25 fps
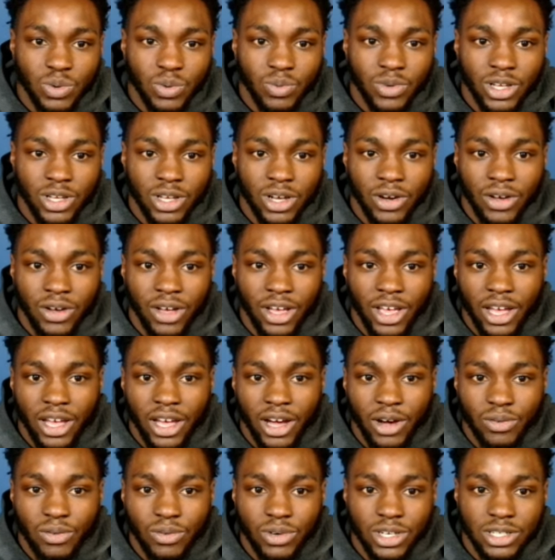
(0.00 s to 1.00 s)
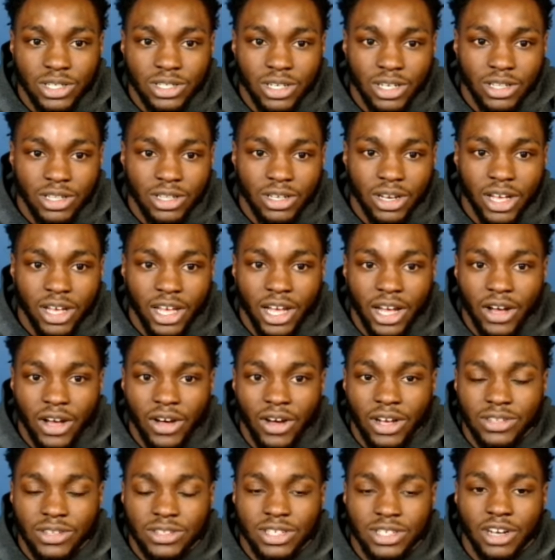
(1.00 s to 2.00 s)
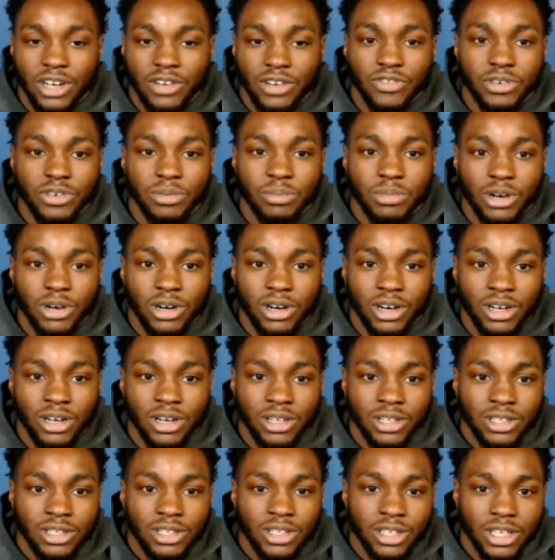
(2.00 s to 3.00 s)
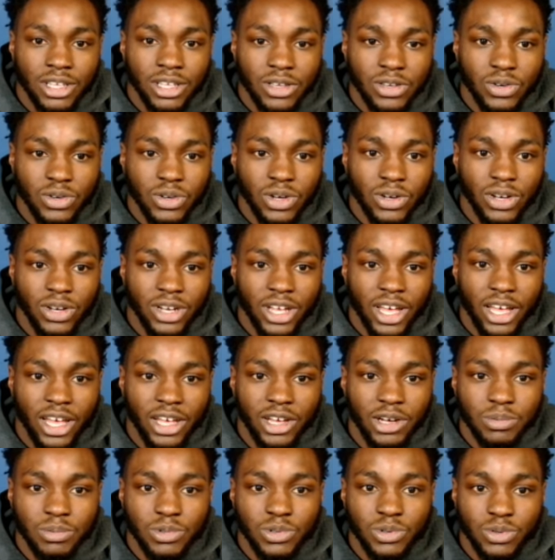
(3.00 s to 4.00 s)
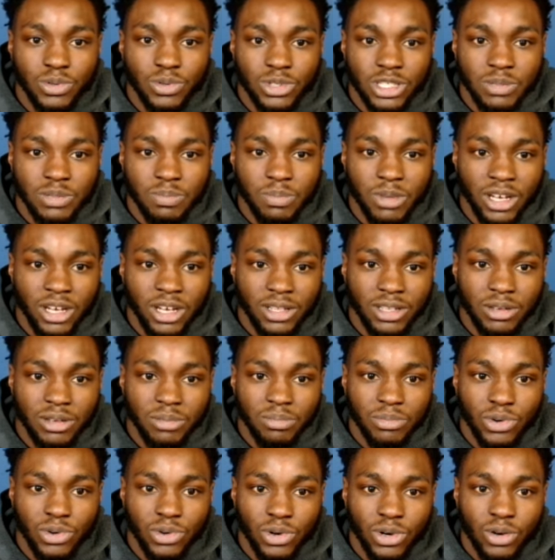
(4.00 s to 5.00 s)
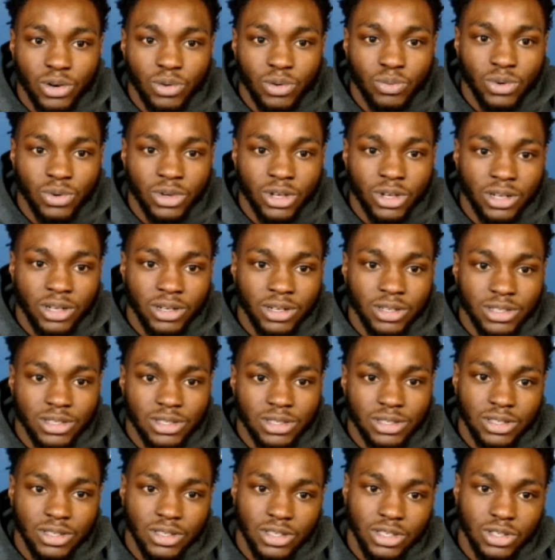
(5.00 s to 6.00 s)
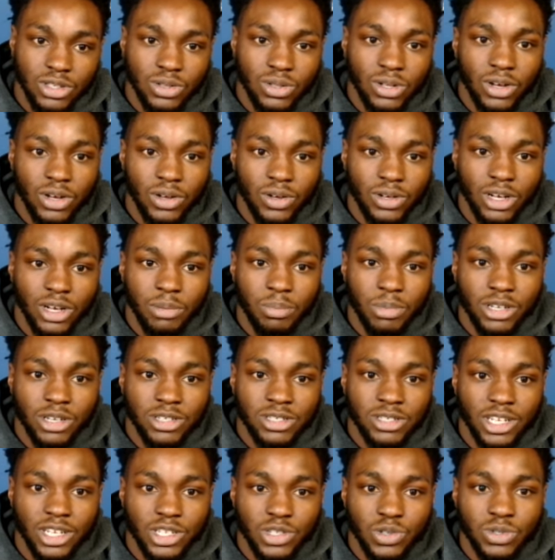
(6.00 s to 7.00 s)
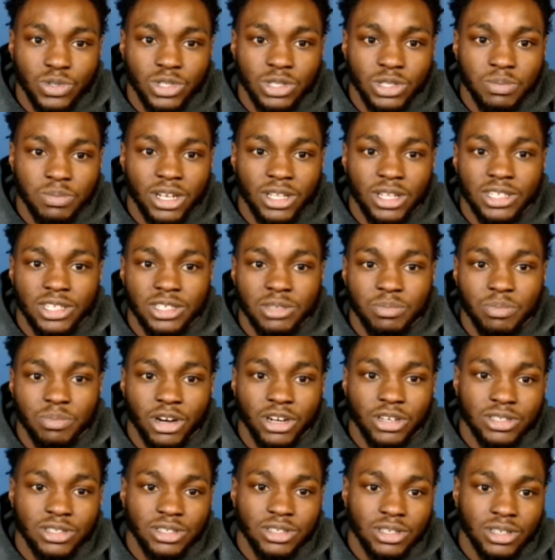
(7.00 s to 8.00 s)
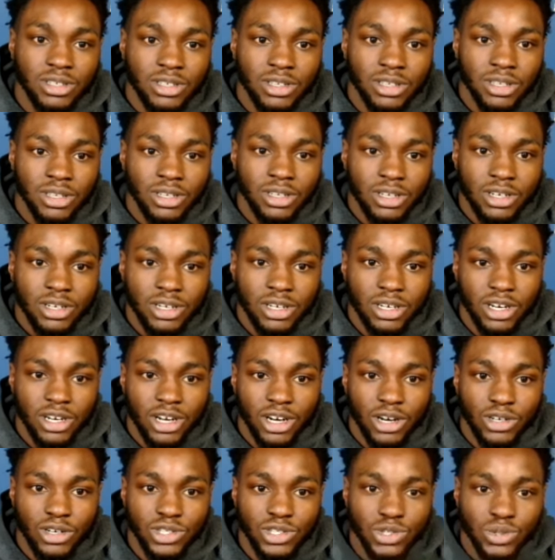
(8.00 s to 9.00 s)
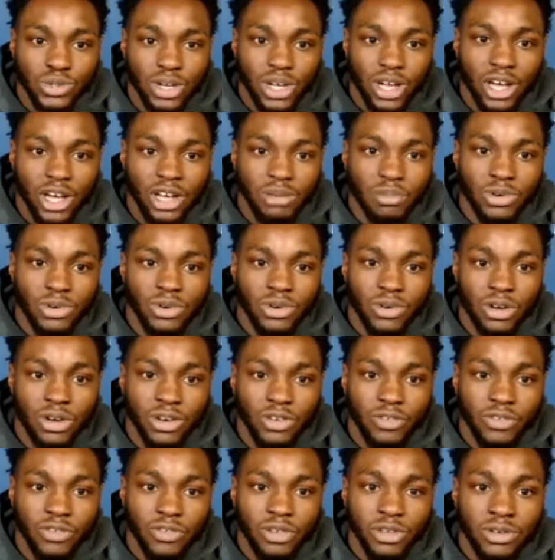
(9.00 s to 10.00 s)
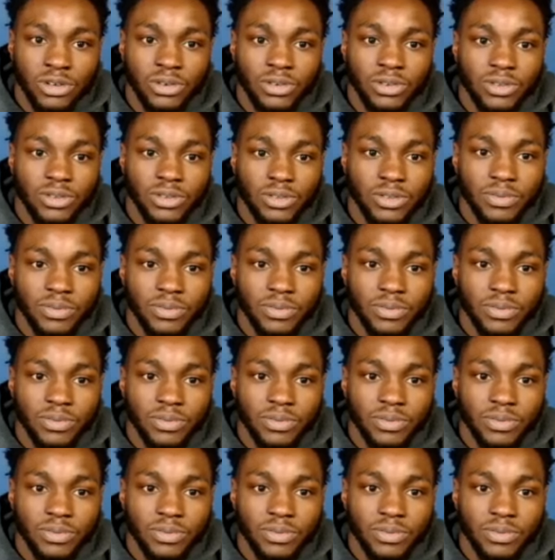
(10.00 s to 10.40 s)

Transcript: when we go hang out with each other, hang out outside of football, that helps you respect it more when a person that you respect as a person holds you accountable on the field.